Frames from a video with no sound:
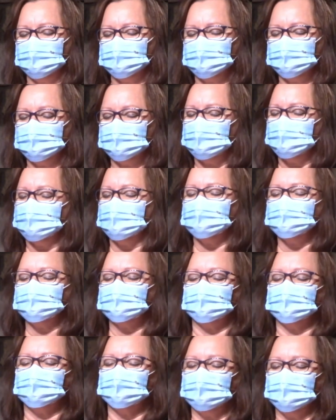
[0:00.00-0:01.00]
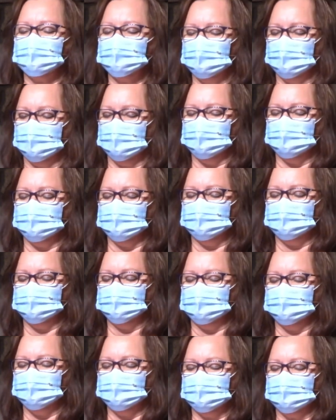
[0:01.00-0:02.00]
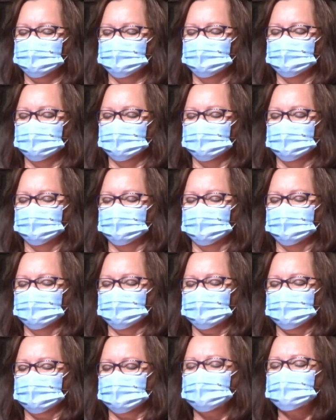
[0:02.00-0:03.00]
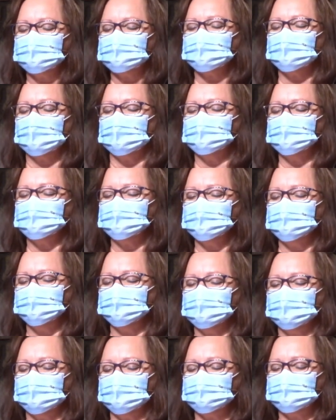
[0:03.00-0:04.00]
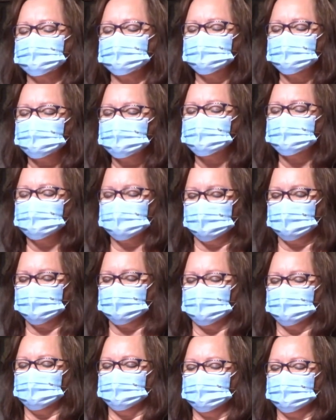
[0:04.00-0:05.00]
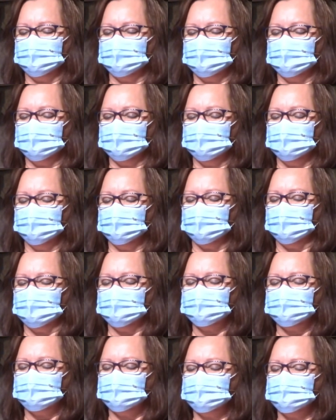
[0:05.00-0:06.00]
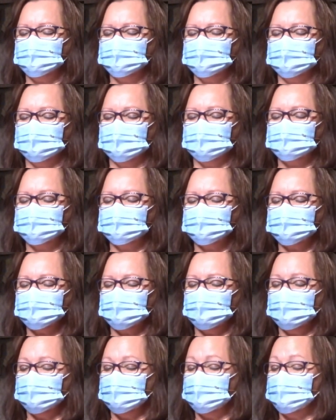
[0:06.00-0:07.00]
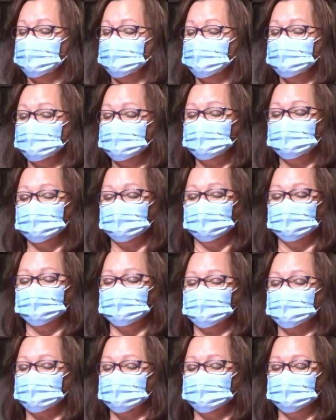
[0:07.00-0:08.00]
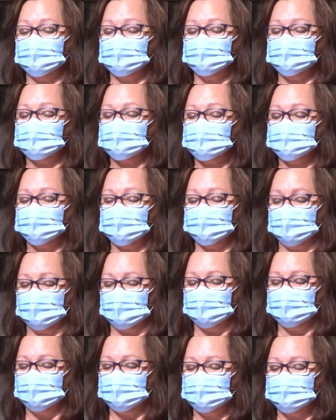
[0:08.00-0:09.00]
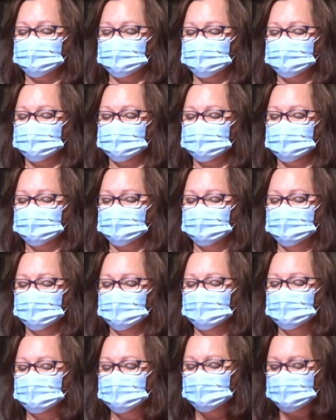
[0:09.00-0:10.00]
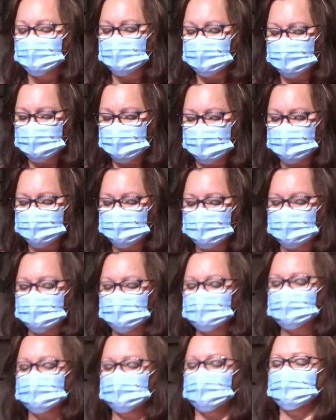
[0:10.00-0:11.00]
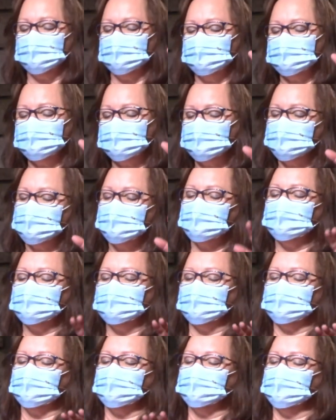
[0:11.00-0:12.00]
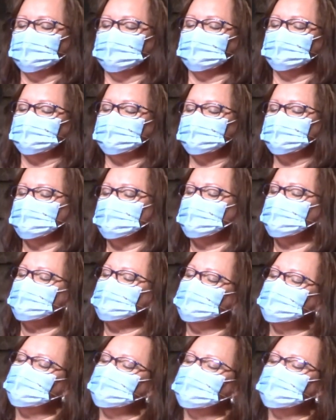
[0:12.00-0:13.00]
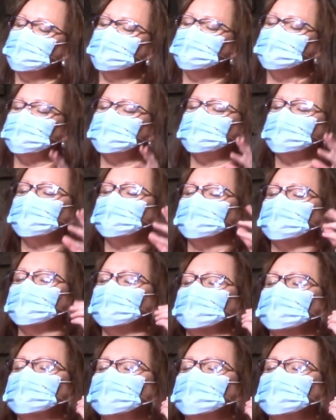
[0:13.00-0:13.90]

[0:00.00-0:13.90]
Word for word: so that they serve you. I ask God that you bless this time in the ways that you bless all the other commitments we make. God, bring your Holy Spirit down upon us here and help us to,